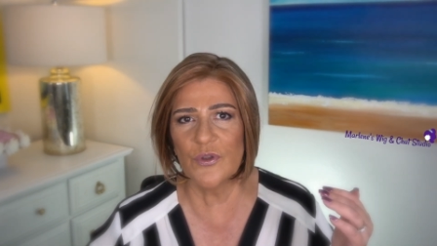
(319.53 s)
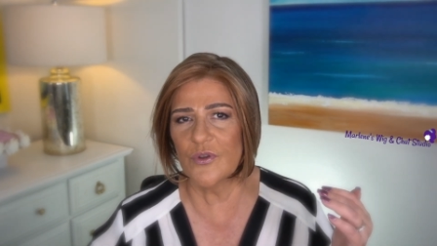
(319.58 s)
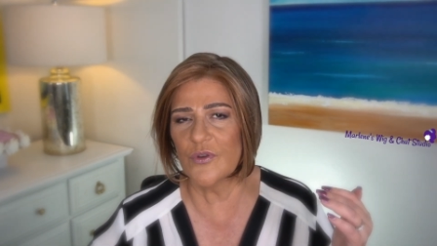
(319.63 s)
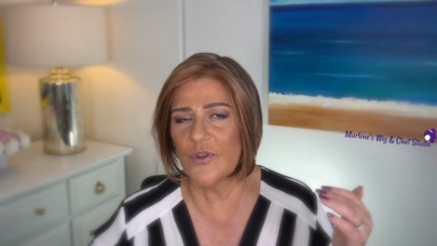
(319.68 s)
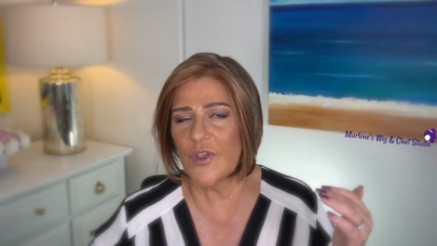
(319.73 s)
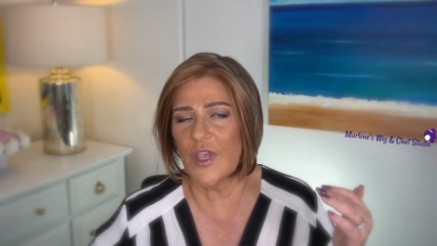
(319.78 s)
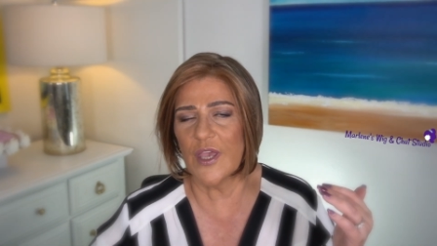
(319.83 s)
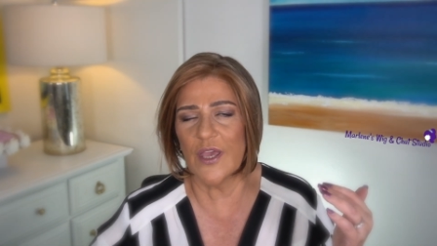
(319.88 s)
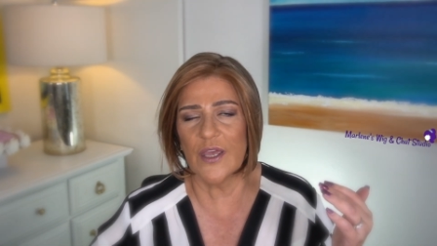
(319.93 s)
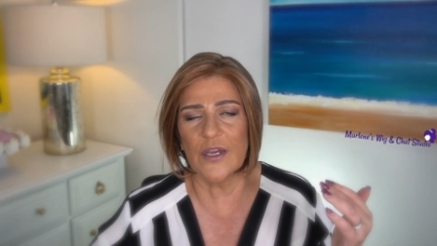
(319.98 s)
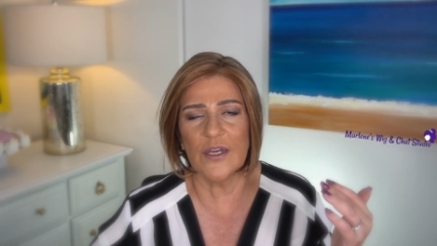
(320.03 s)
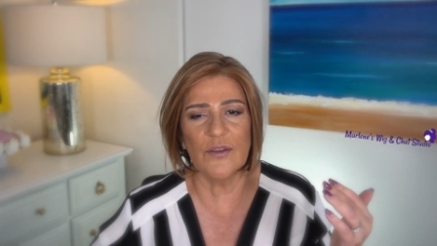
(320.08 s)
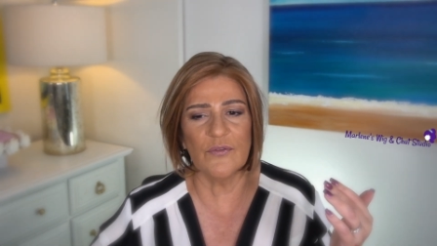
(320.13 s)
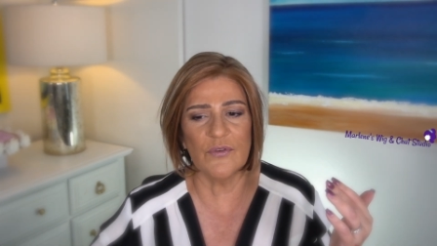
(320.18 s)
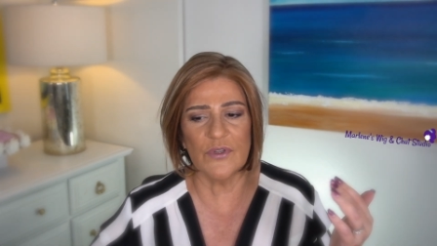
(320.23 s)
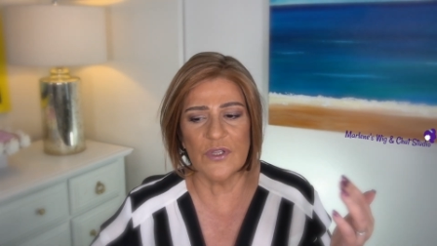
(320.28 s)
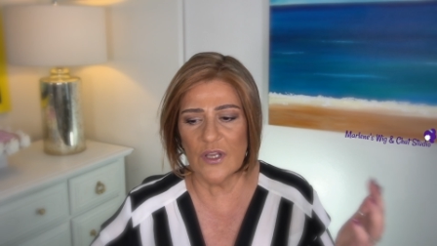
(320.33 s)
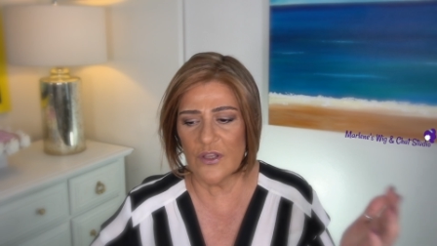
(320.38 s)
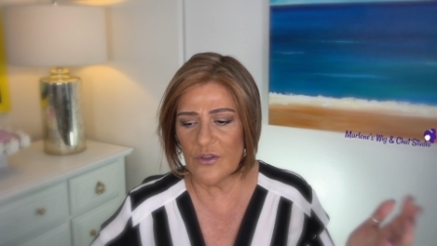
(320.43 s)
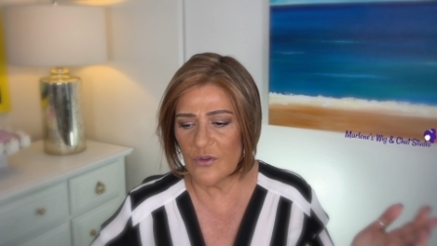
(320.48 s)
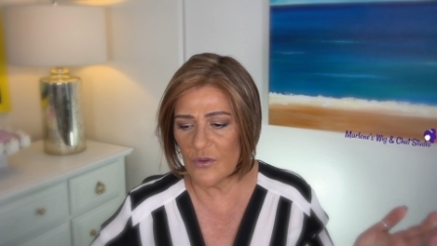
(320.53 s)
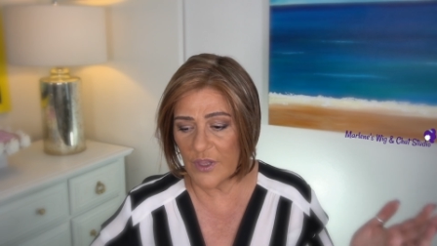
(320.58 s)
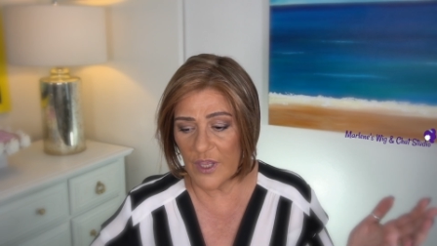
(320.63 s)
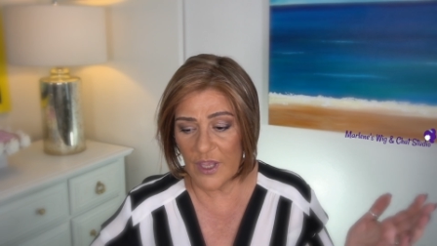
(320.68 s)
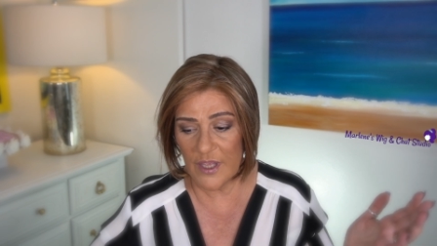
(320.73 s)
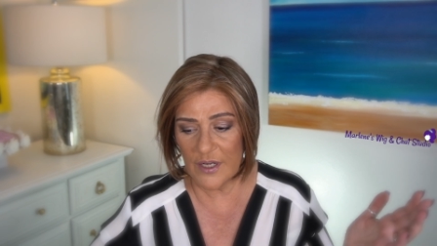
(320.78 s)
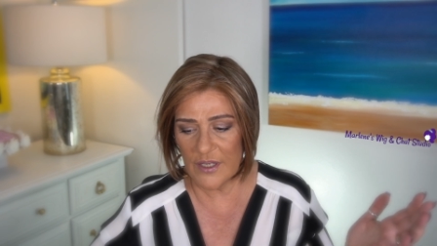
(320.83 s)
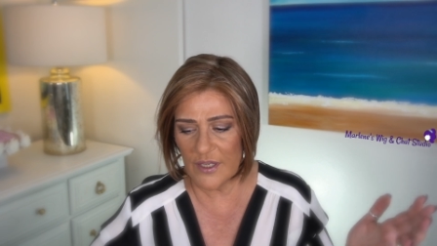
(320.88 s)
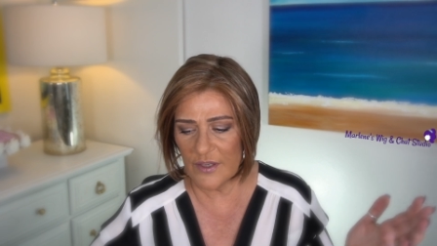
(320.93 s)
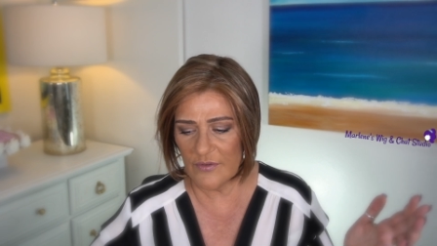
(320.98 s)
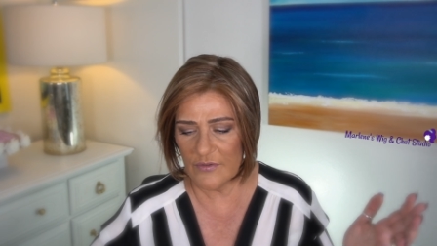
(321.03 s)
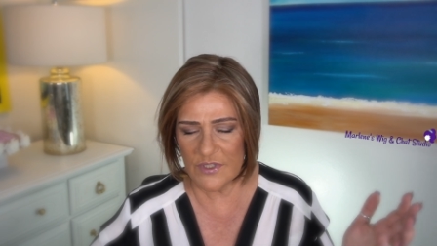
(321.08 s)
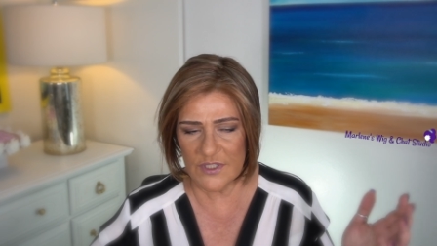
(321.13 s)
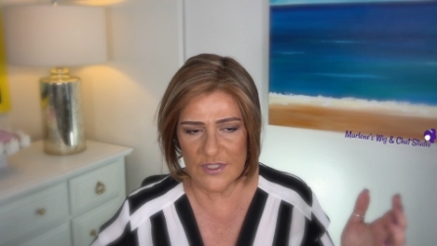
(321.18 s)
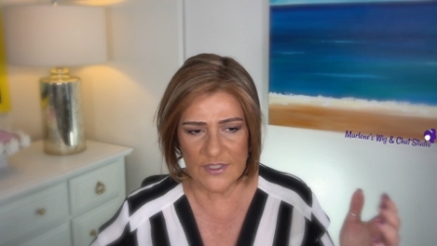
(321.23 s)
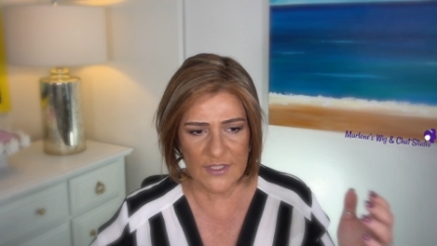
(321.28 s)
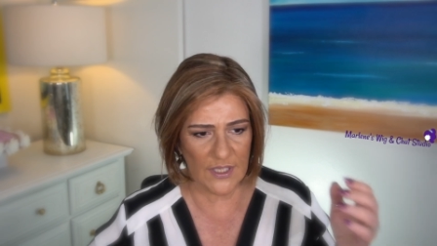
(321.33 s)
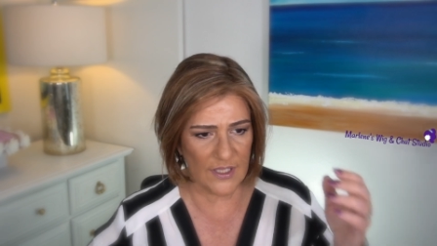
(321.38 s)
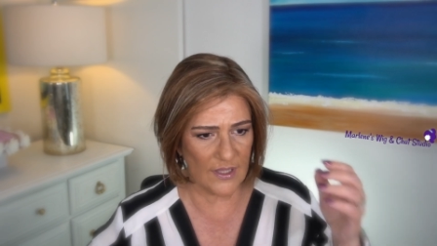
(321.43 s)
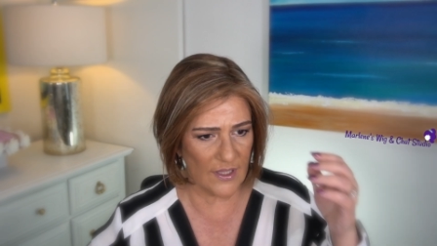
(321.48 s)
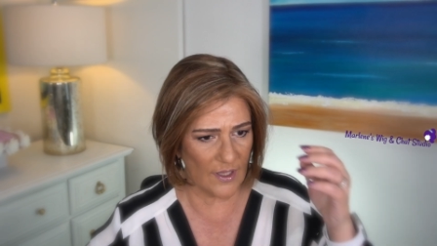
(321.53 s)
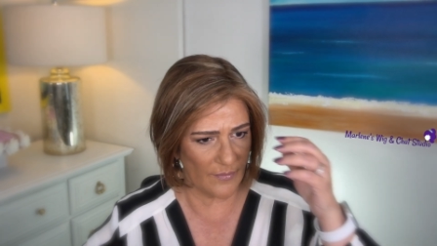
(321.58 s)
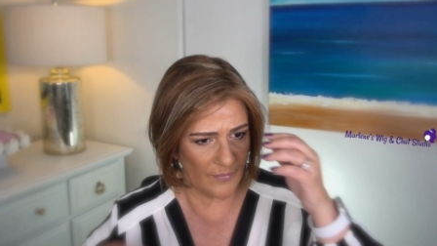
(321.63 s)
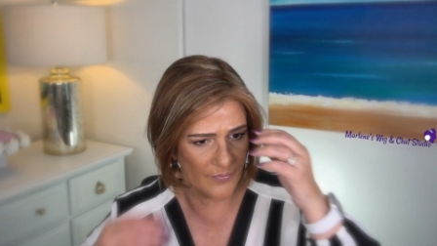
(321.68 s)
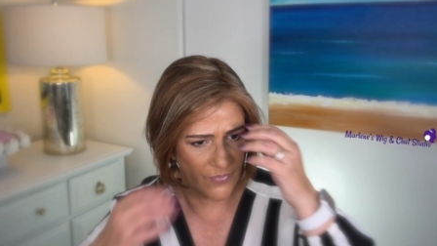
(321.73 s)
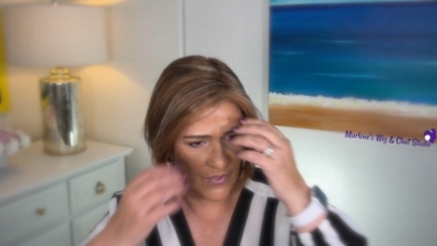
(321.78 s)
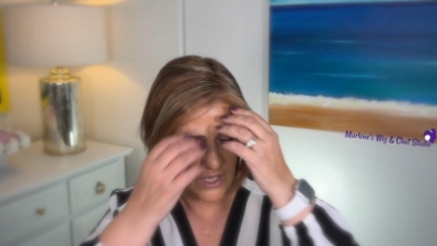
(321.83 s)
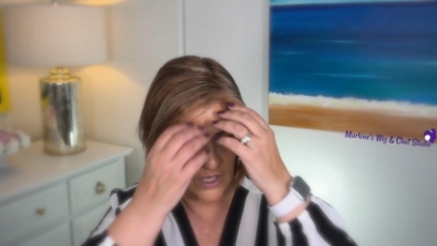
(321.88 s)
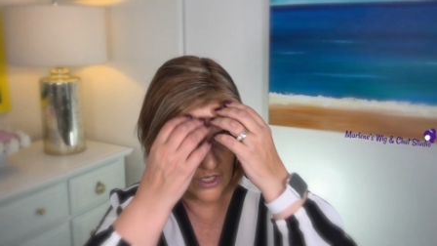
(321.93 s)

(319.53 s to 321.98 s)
you can't even you can't even see them.